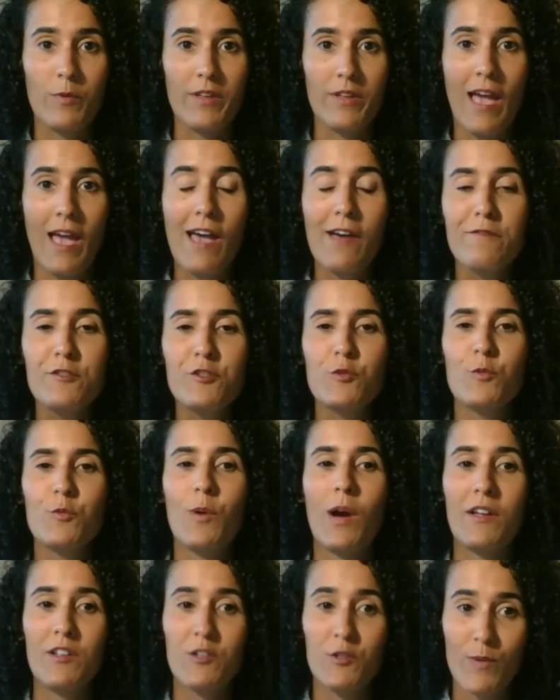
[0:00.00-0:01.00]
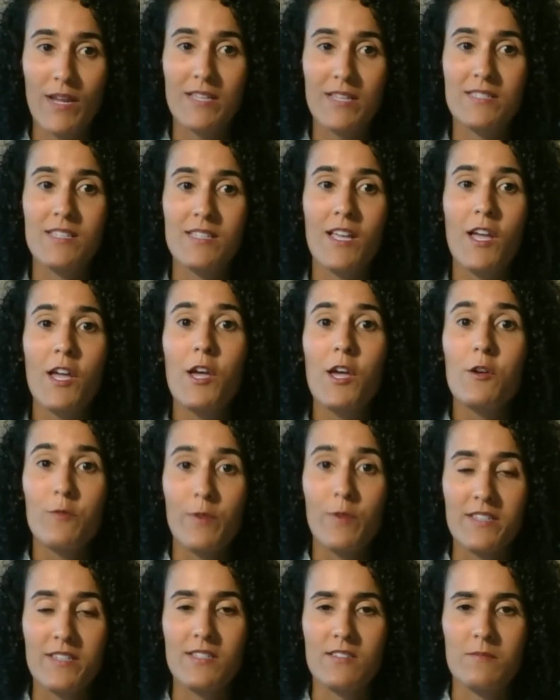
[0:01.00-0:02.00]
We have to address
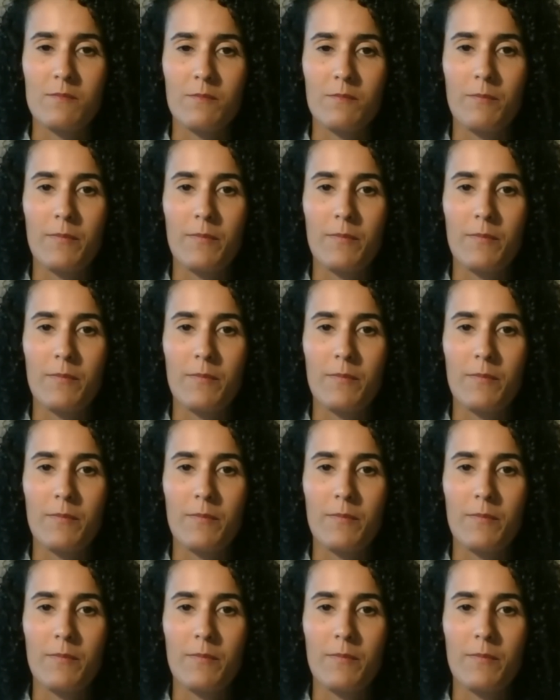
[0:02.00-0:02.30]
racism,